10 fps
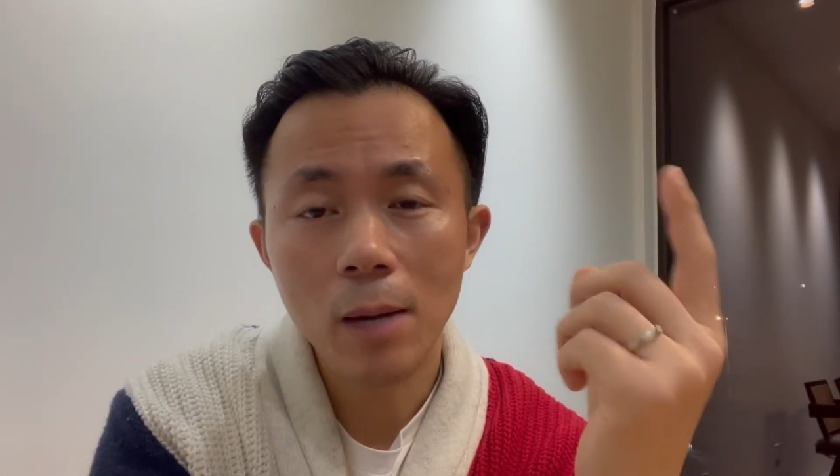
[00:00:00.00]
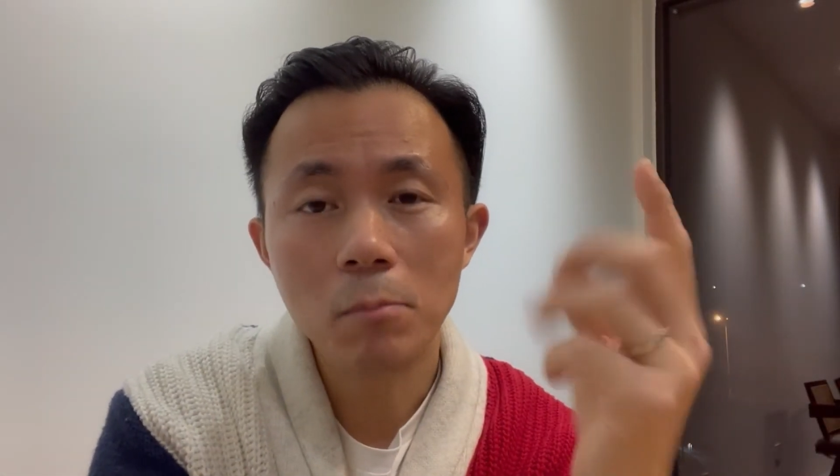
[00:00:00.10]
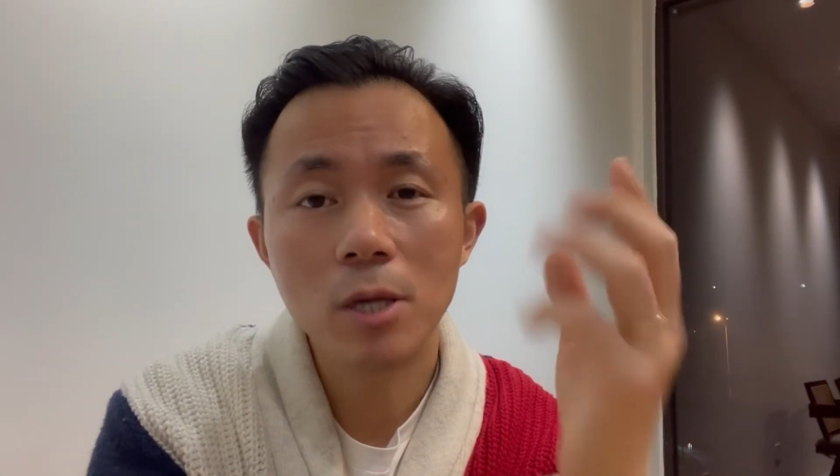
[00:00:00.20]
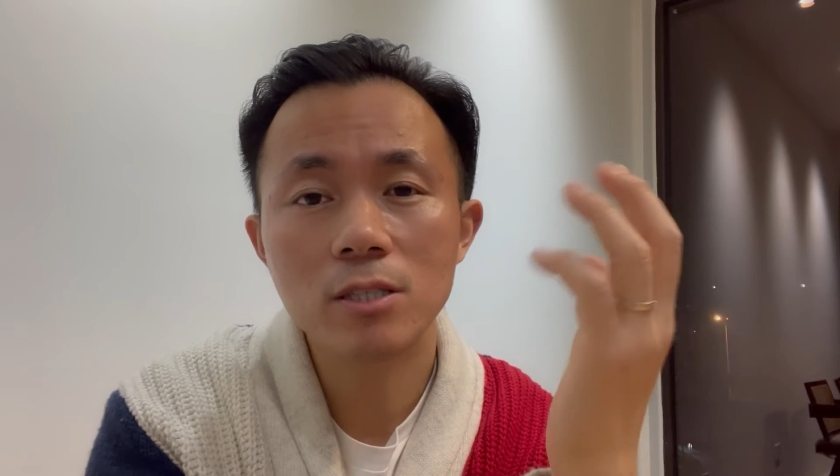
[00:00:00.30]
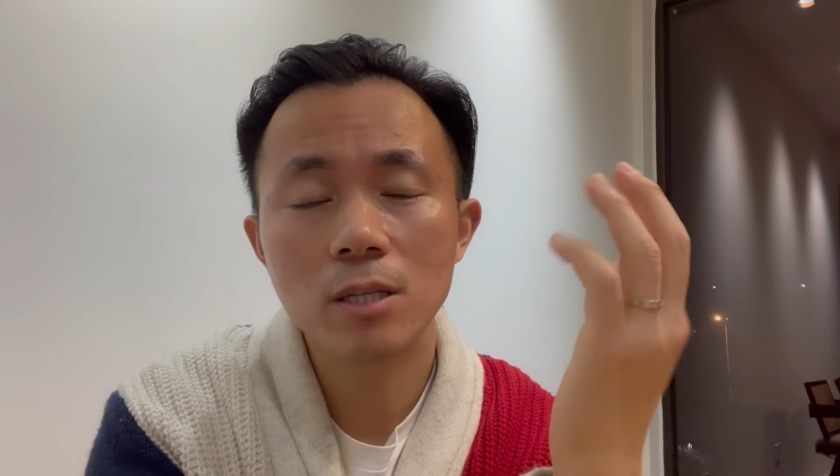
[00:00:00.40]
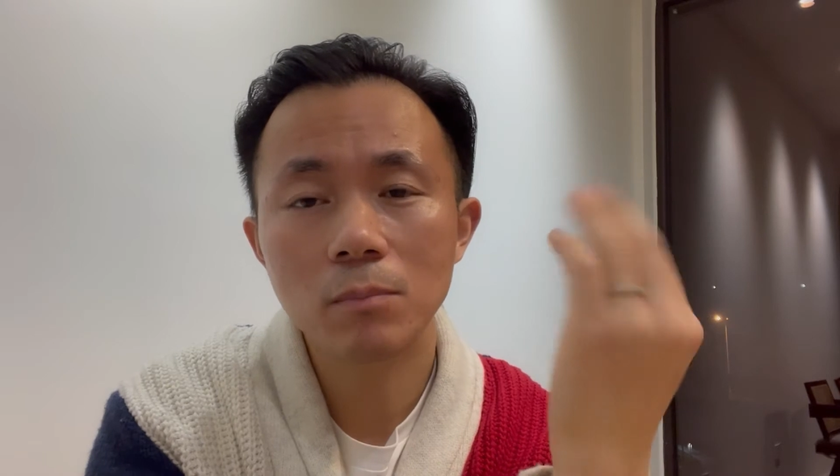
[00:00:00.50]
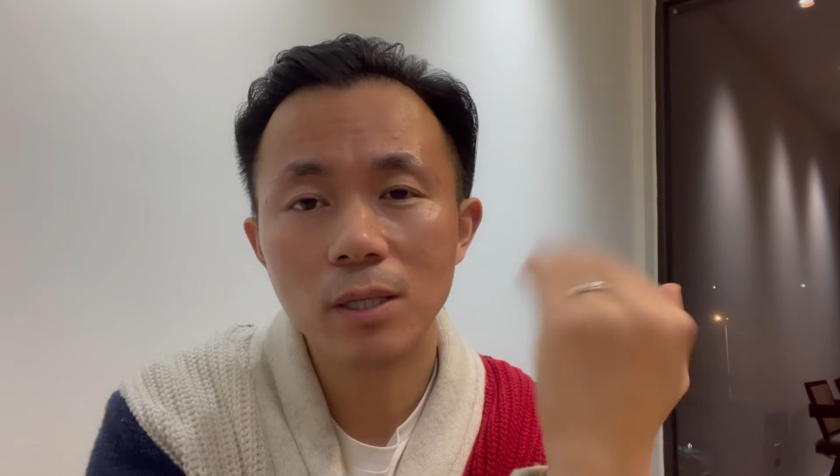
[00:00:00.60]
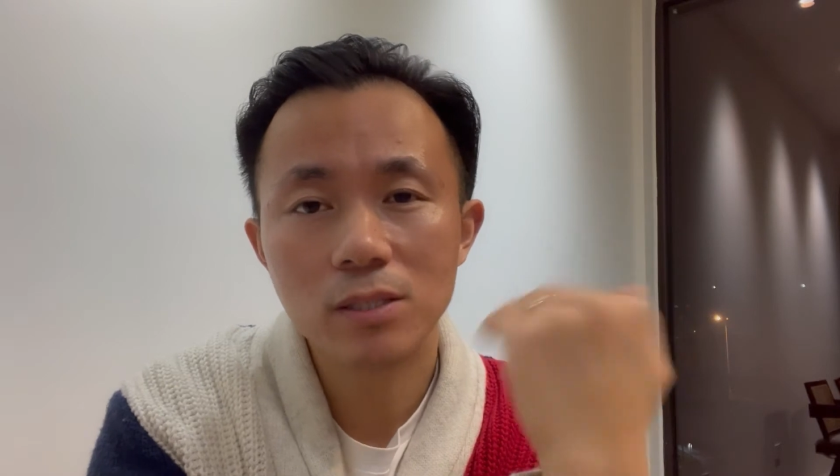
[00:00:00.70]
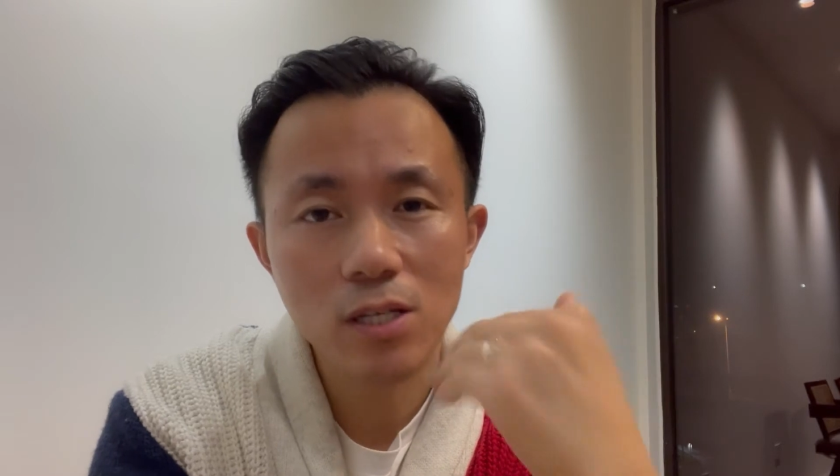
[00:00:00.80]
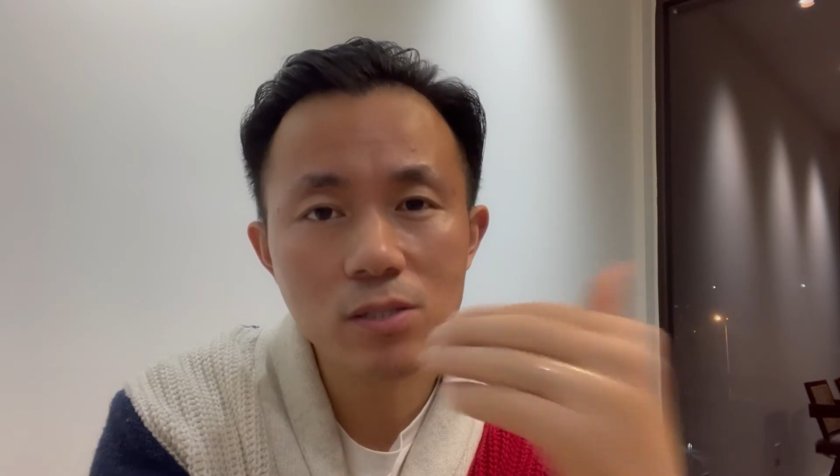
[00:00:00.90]
I mentioned my
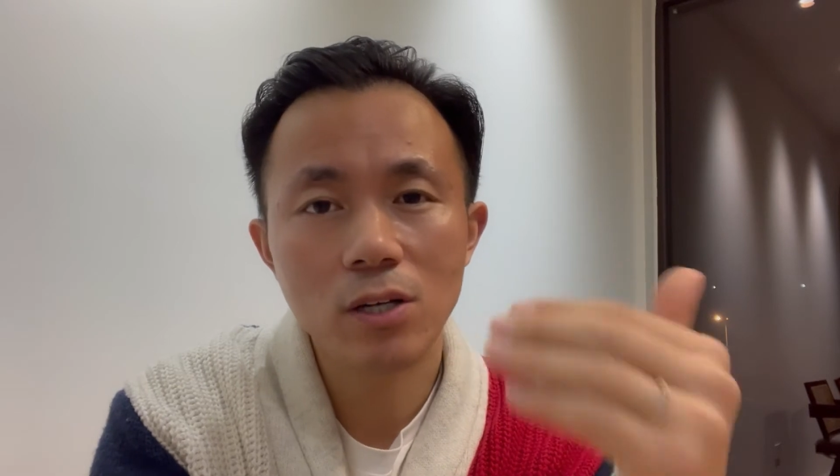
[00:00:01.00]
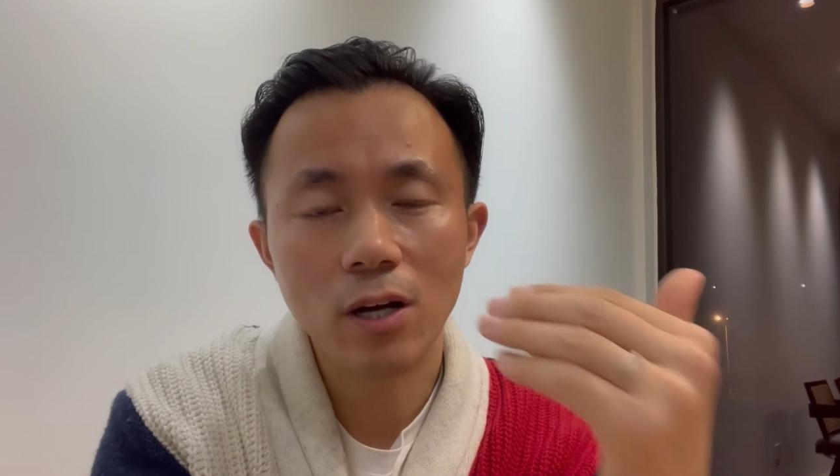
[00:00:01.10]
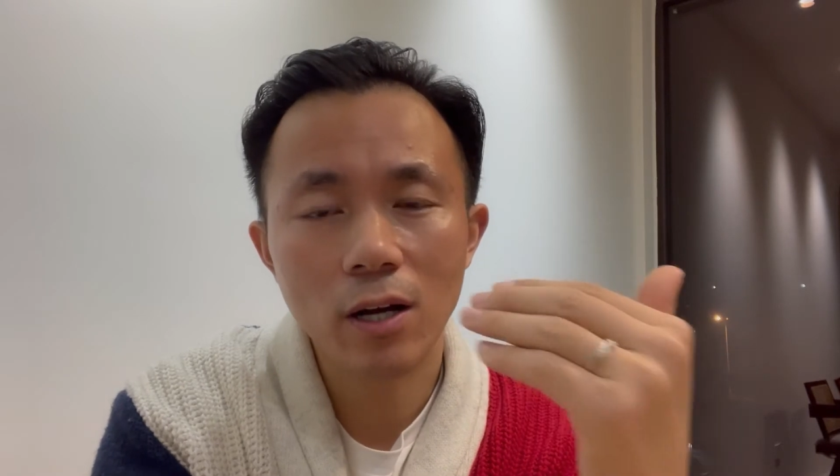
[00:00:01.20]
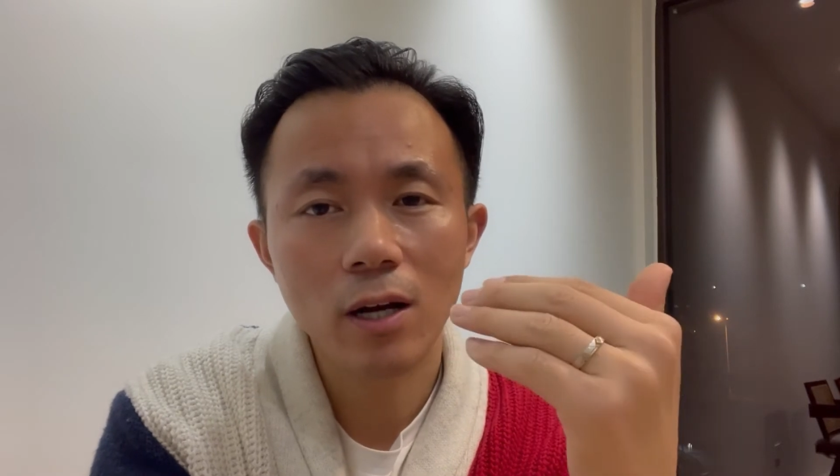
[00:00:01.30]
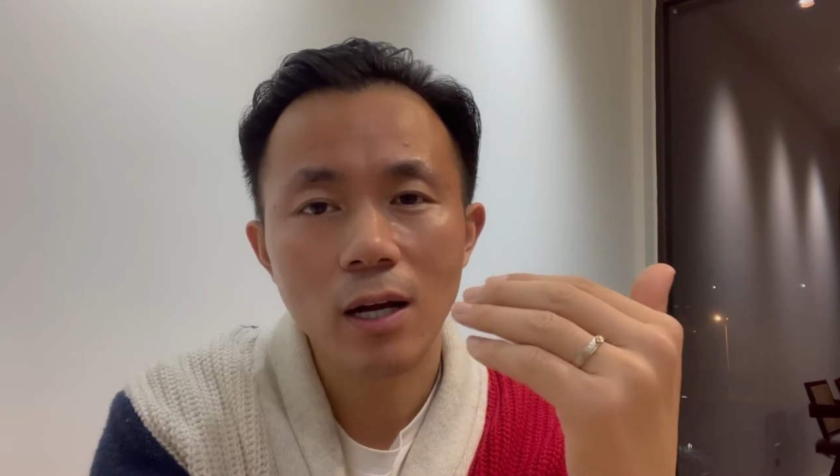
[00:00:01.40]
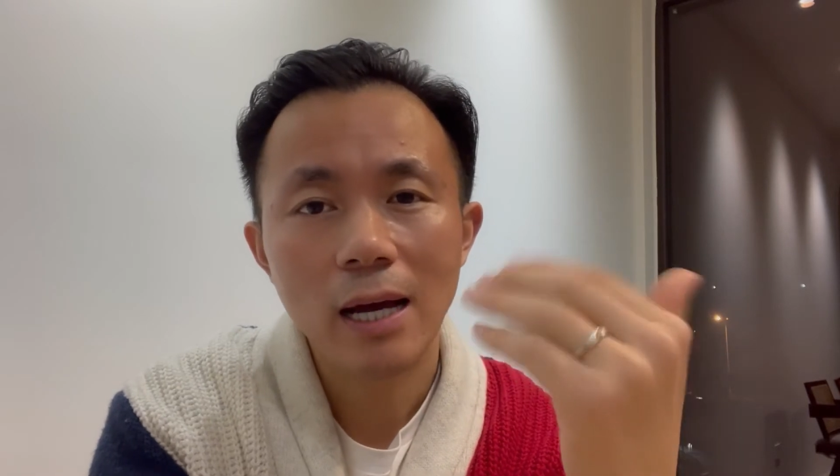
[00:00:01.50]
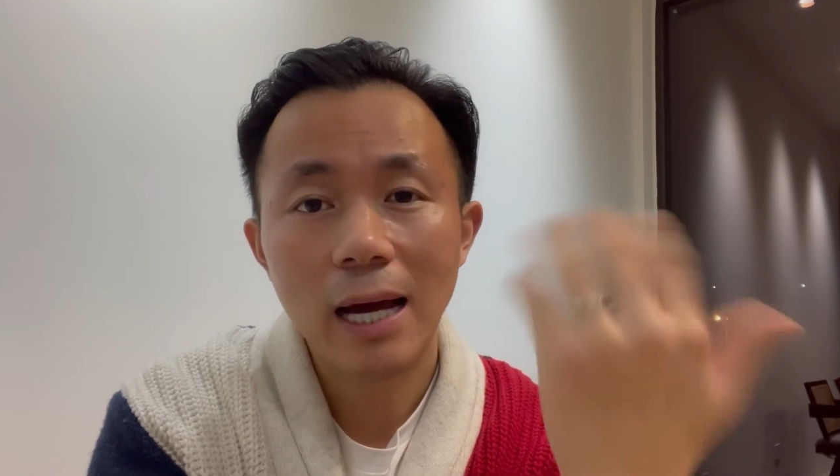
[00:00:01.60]
sister.